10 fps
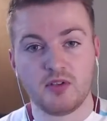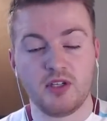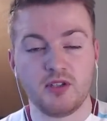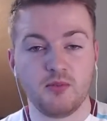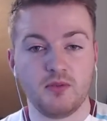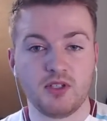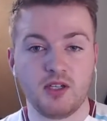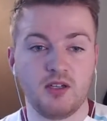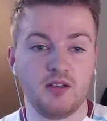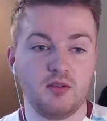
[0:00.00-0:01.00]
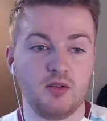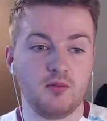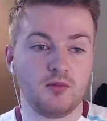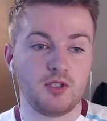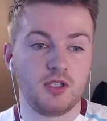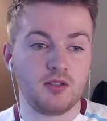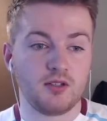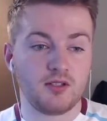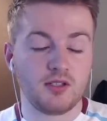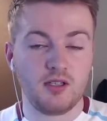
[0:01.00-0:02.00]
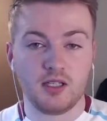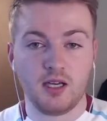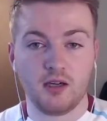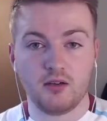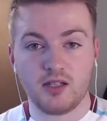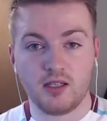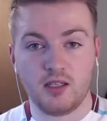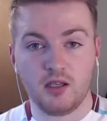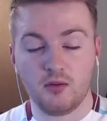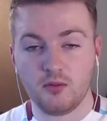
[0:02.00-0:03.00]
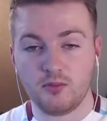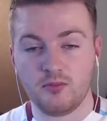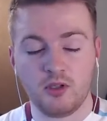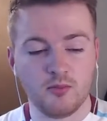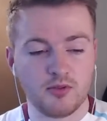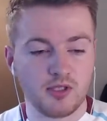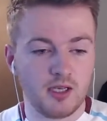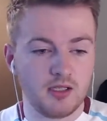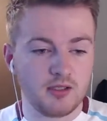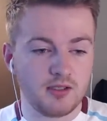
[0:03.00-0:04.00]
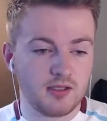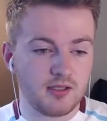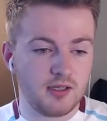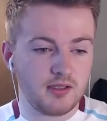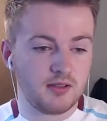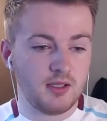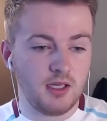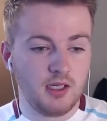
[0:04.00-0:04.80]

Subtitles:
season we've seen us concede a counter-attacking goal on numerous occasions this season.